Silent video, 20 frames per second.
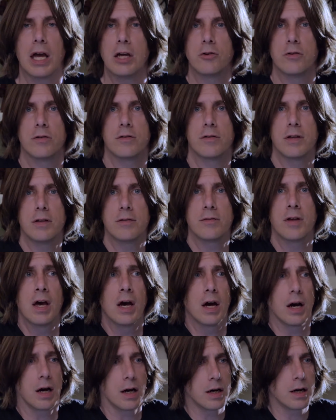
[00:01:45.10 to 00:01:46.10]
agencies,
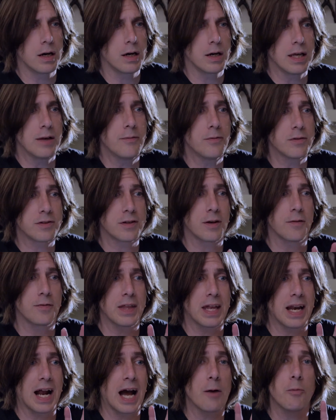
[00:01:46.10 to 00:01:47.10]
even stuff
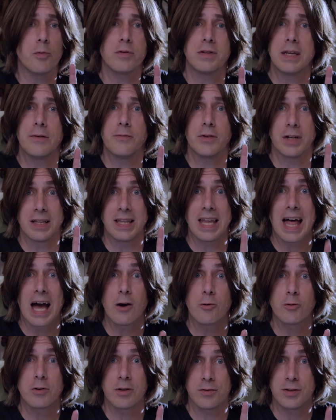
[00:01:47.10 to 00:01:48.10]
that I wasn't even
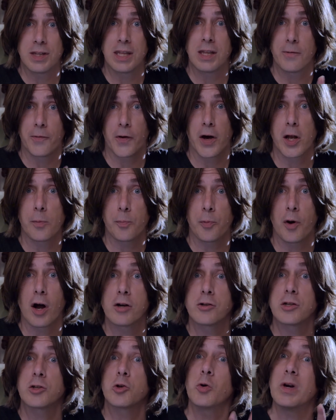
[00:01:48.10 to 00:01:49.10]
allowed to see the final
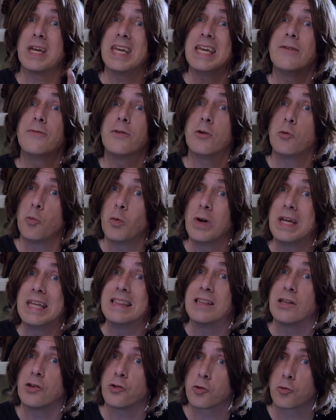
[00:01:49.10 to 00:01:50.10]
project or even
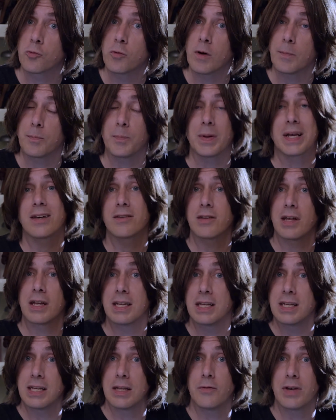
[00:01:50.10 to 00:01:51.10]
read the script because I
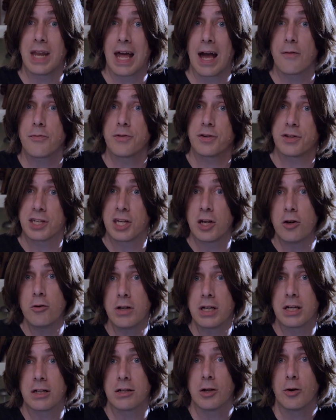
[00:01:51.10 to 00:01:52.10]
didn't even have the
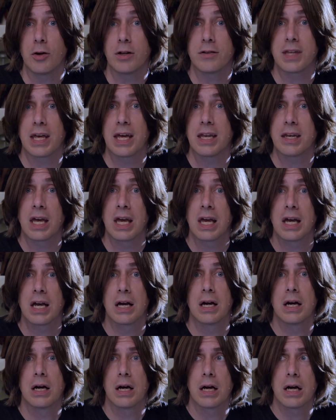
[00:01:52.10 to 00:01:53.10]
security clearance. And
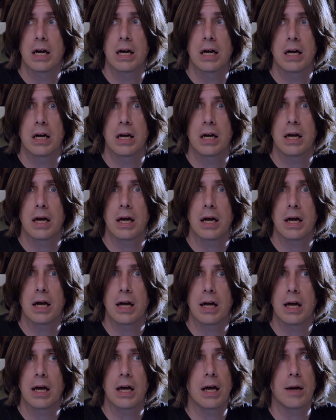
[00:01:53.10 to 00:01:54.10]

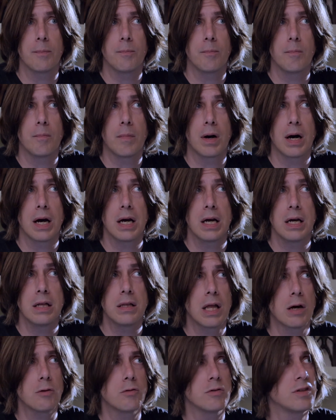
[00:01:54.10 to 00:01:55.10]
am I
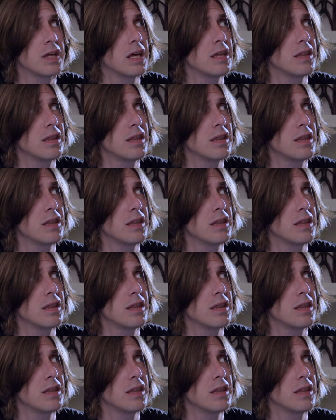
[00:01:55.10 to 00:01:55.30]
allowed to say